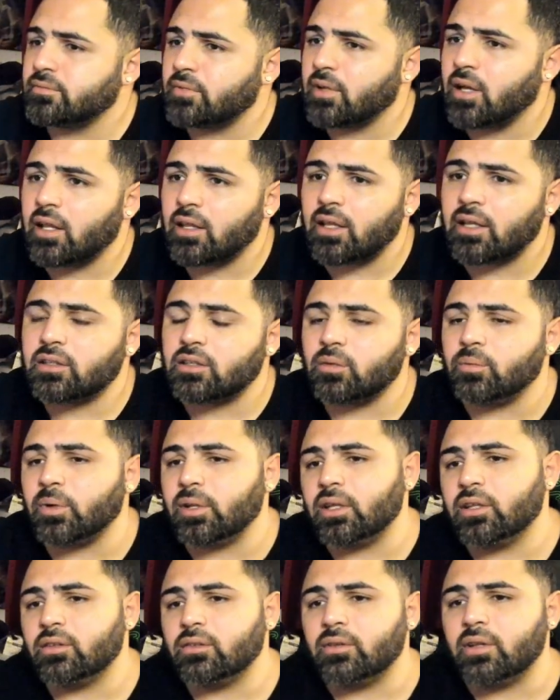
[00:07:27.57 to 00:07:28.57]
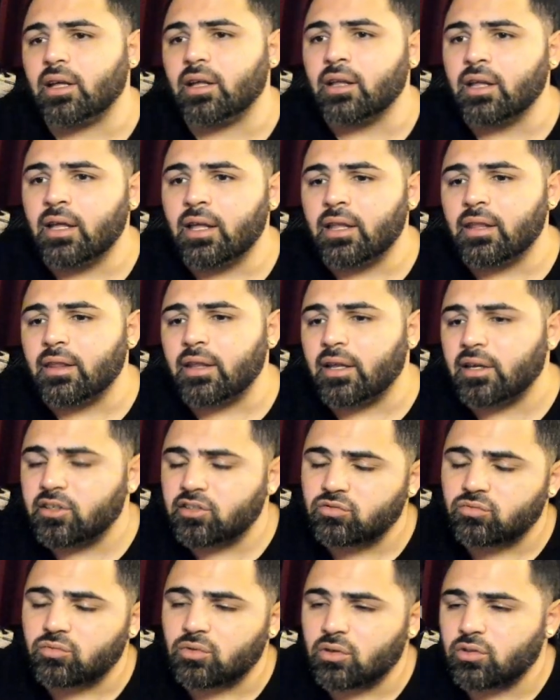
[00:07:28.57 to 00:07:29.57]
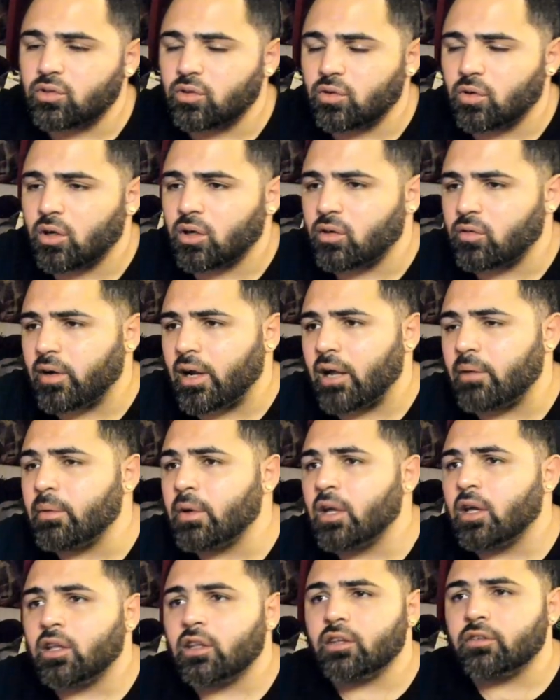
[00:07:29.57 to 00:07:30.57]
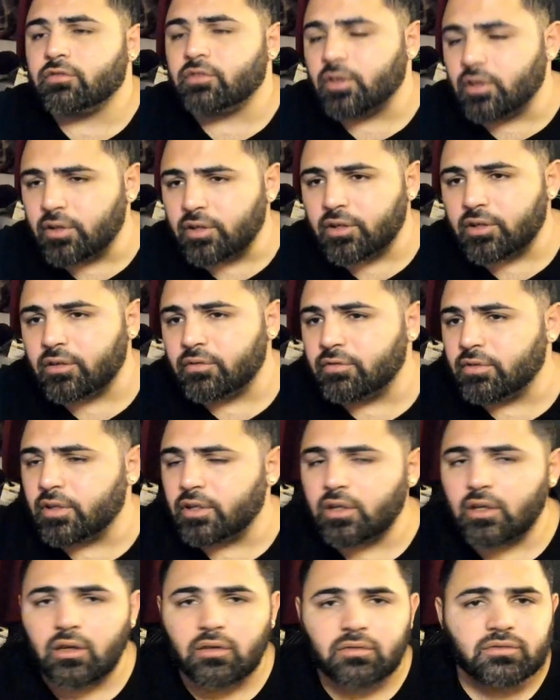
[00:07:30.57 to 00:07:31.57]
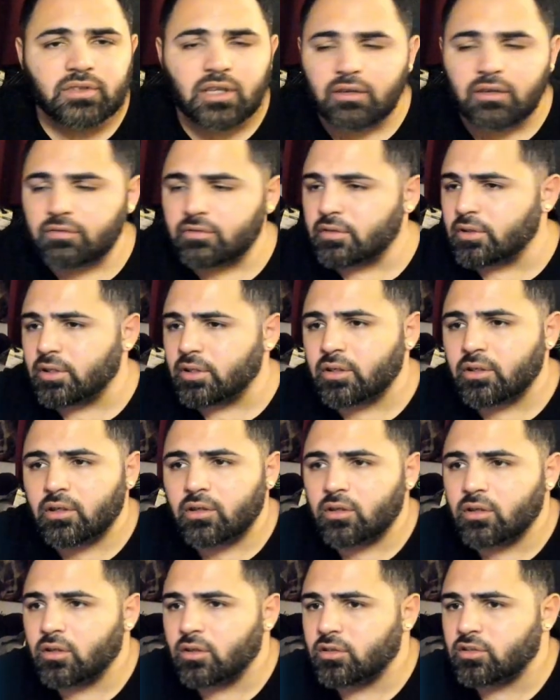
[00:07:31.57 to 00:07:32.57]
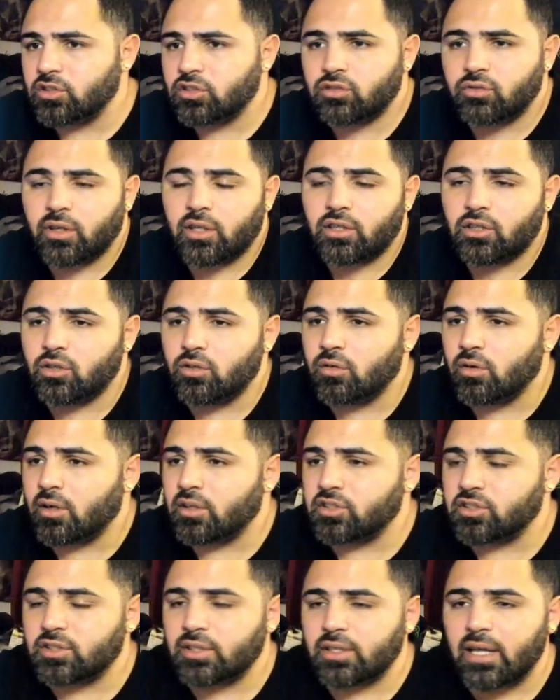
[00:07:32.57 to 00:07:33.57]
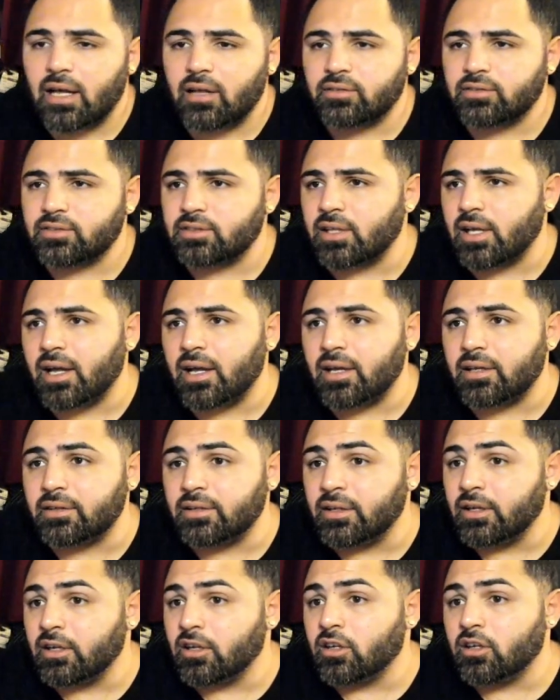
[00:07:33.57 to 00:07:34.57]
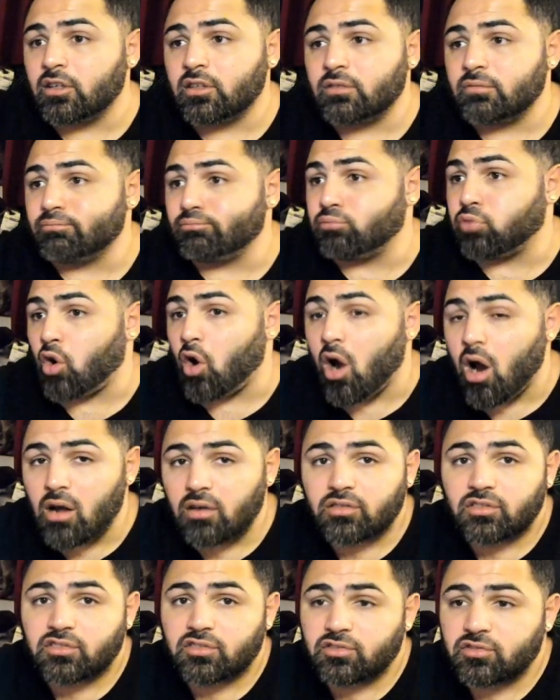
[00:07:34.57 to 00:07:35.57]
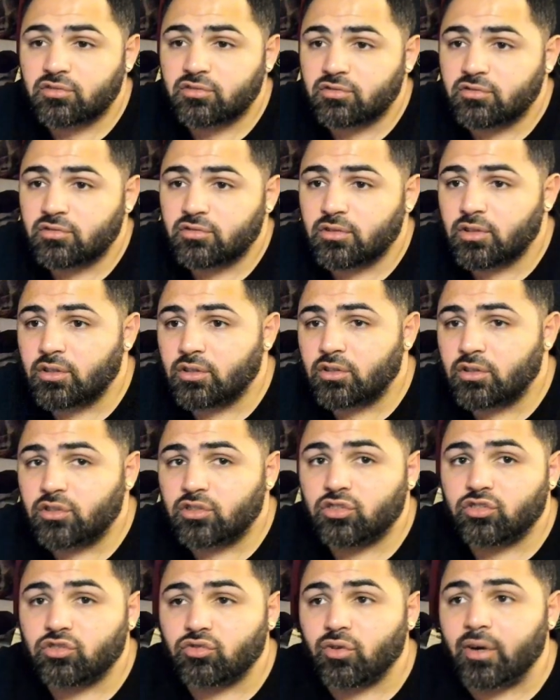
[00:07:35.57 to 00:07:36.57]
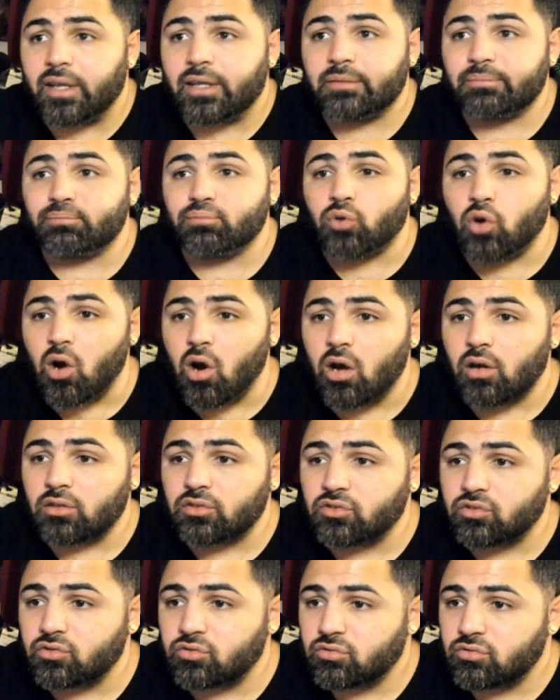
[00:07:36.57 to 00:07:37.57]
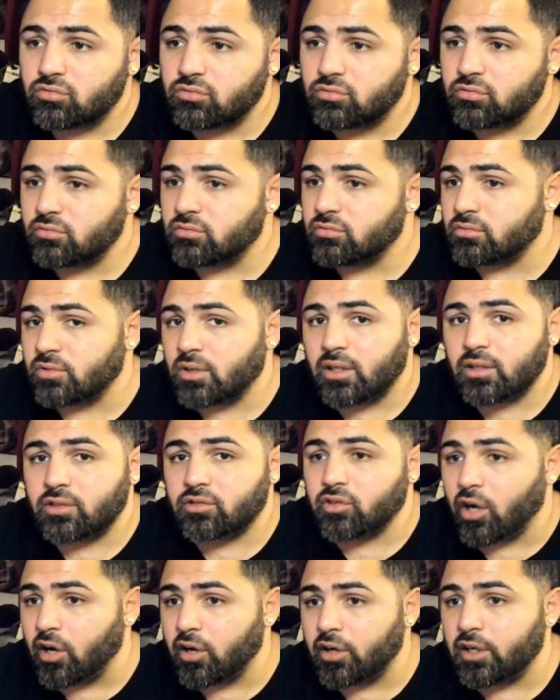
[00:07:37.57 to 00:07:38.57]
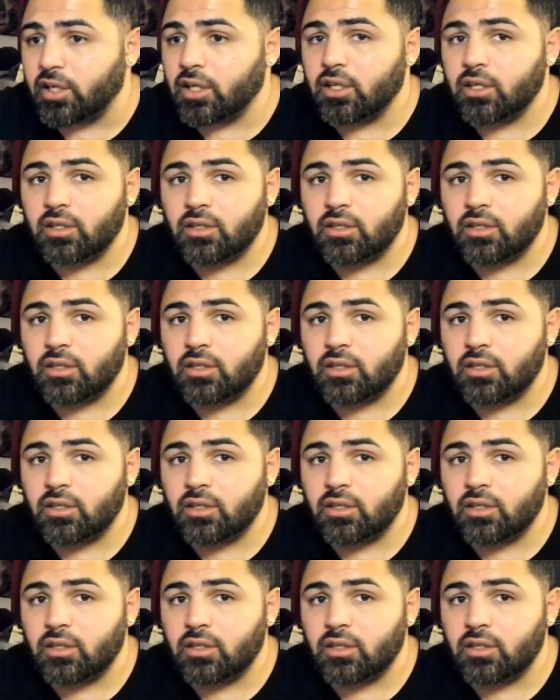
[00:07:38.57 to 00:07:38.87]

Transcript: I like the way they do that. That is real New York rap. The feeling of the video, definitely straight New York shit outside. Bronx, straight Bronx like dirty.